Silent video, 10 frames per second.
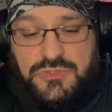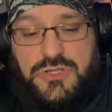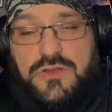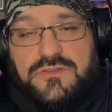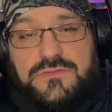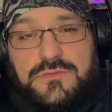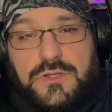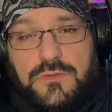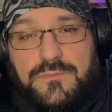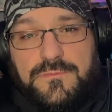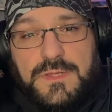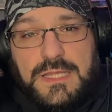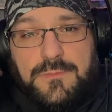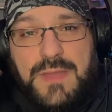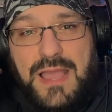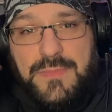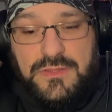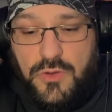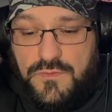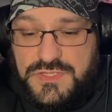starting to, you know, collect
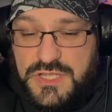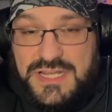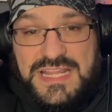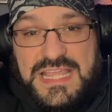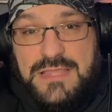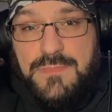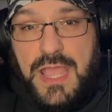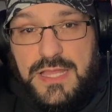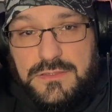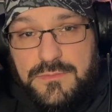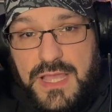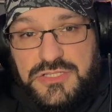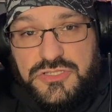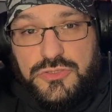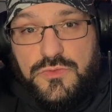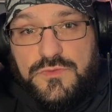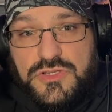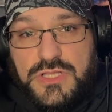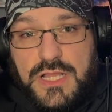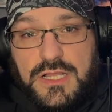Batman, then all of a sudden He-Man, the Masters of the
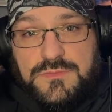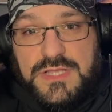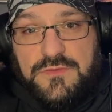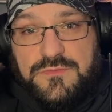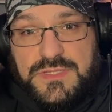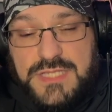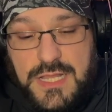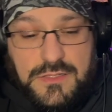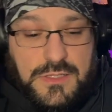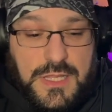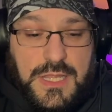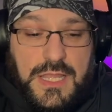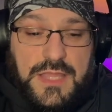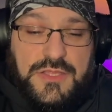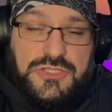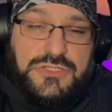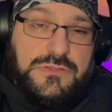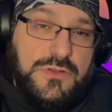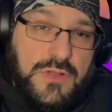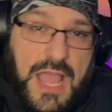Universe line, comes out from Mattel. And then,
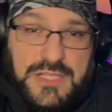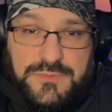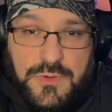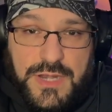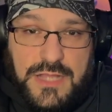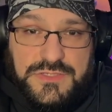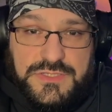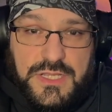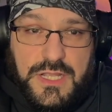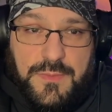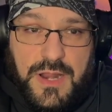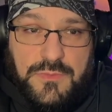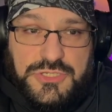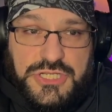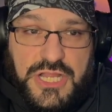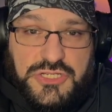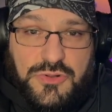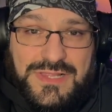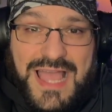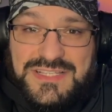you know, Hasbro announces they're coming out with G.I.
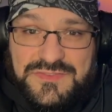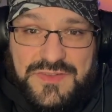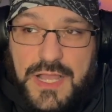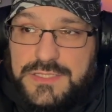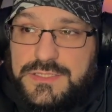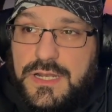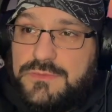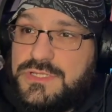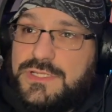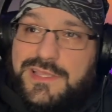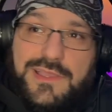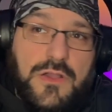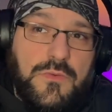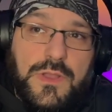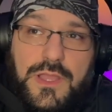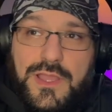Joe Classifieds. And I'm just like, yo.